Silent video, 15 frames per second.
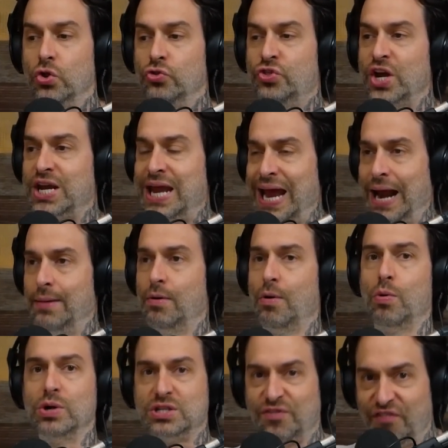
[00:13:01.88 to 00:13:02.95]
The camera
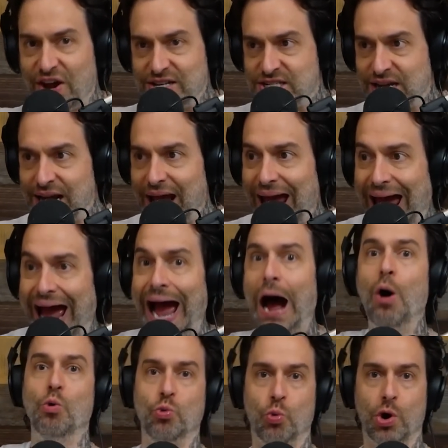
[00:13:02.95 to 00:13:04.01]
was facing
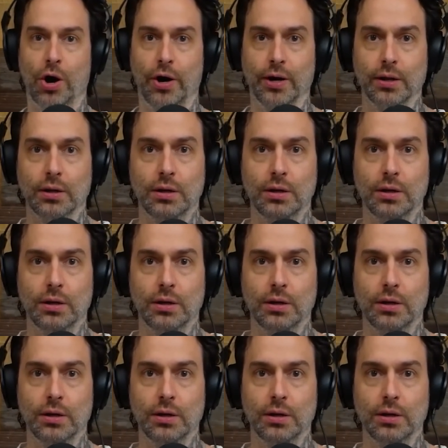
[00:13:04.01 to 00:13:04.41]
outward.